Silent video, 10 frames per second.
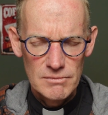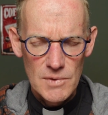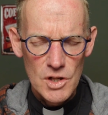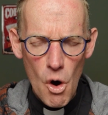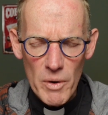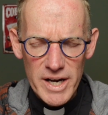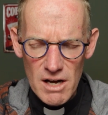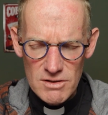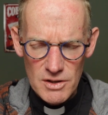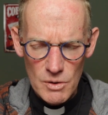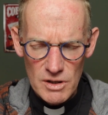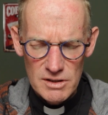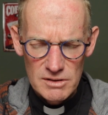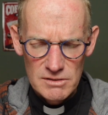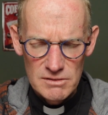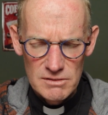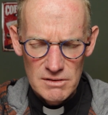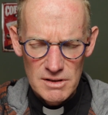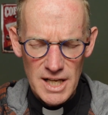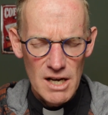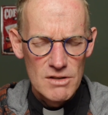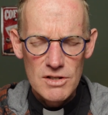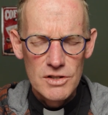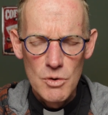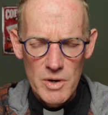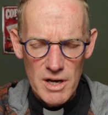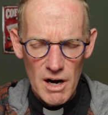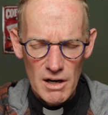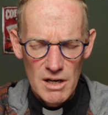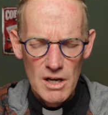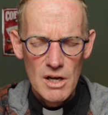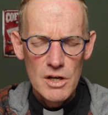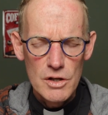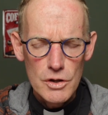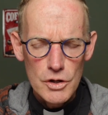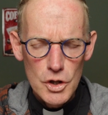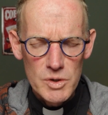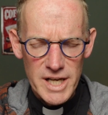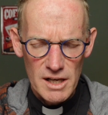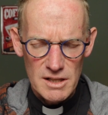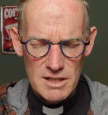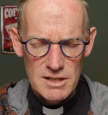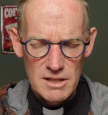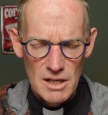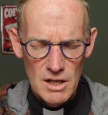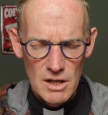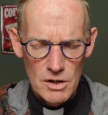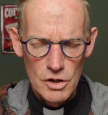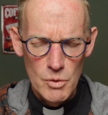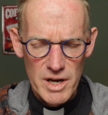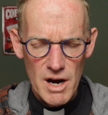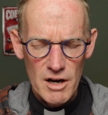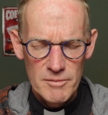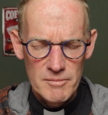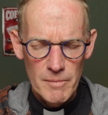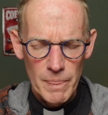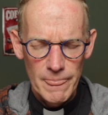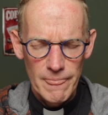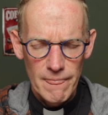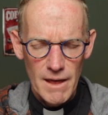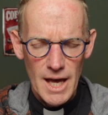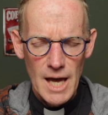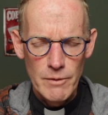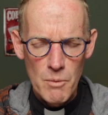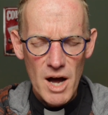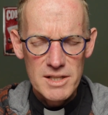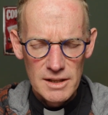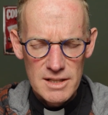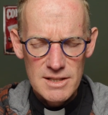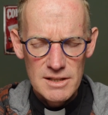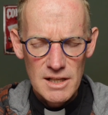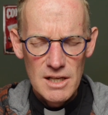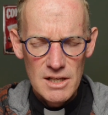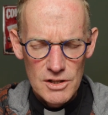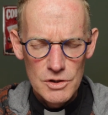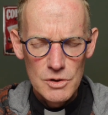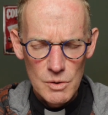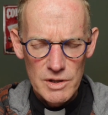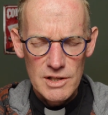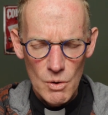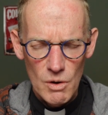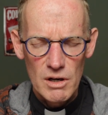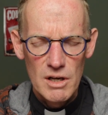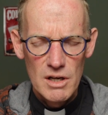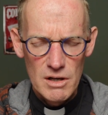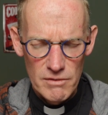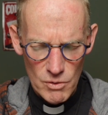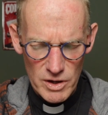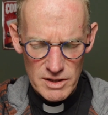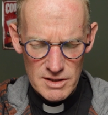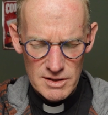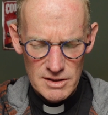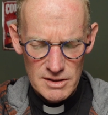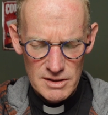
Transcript: No one else, Lord, tells us who we are. You tell us who we are. And we want to listen to your voice.